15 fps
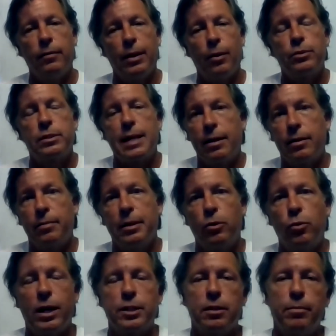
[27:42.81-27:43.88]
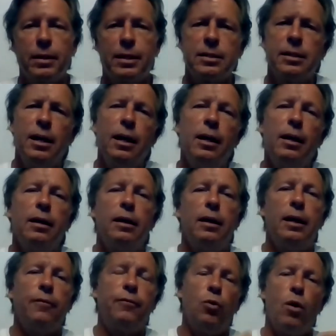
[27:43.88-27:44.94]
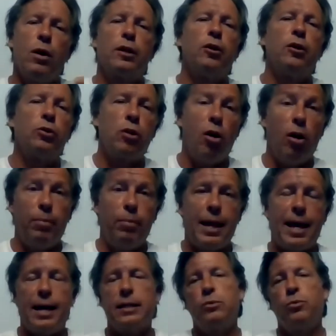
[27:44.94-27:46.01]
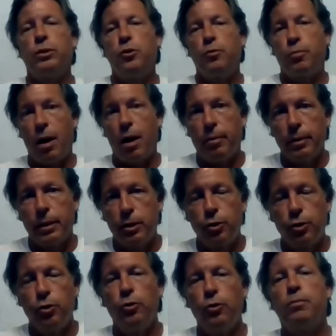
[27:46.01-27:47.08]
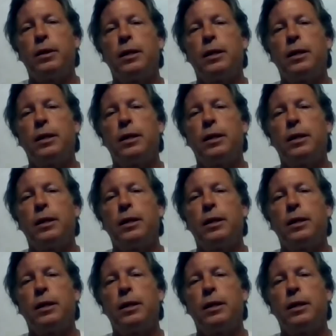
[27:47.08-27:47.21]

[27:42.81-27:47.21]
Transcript: That was kind of the big question, because if you want to grow tall plants, which you probably do,